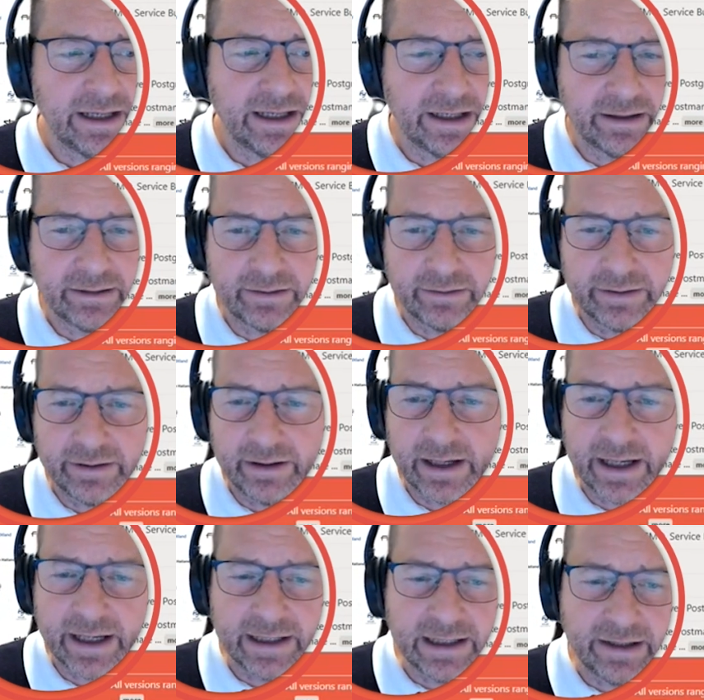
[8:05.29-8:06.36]
And on a
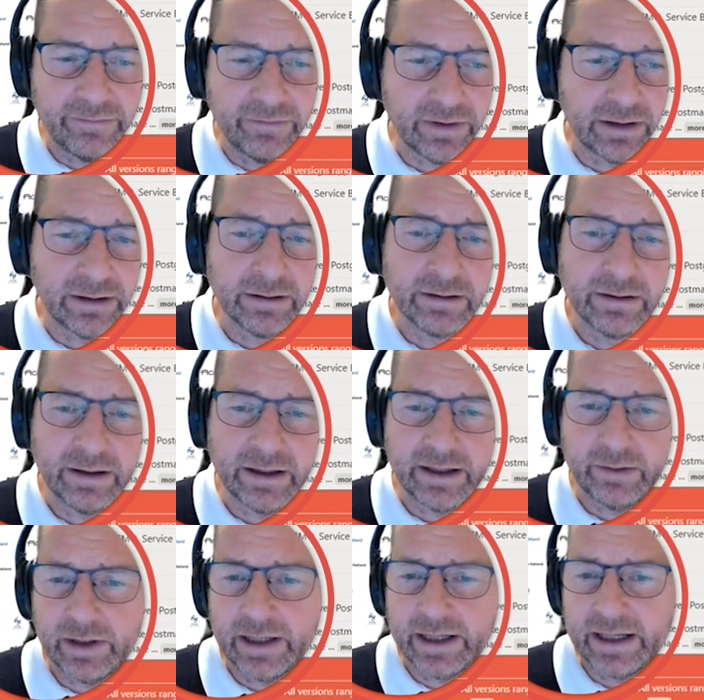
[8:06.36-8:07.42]
high level,
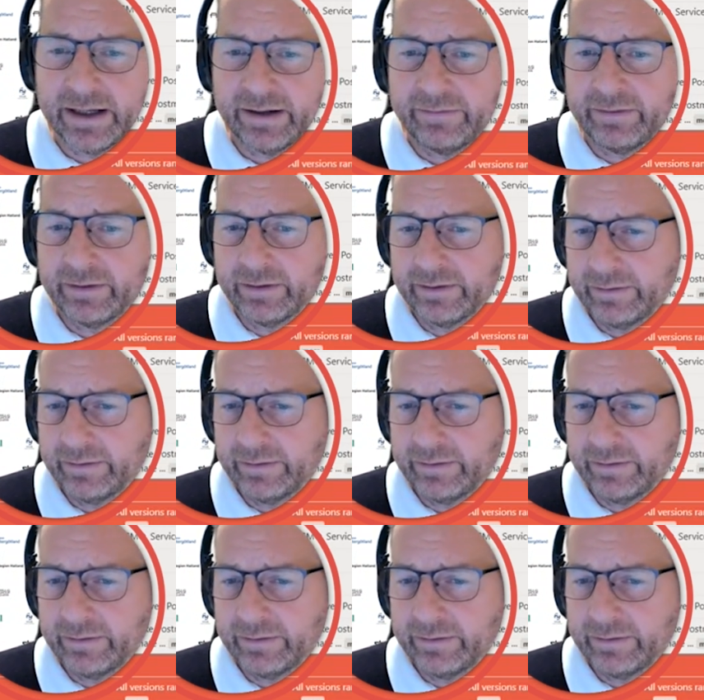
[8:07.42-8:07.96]
I will have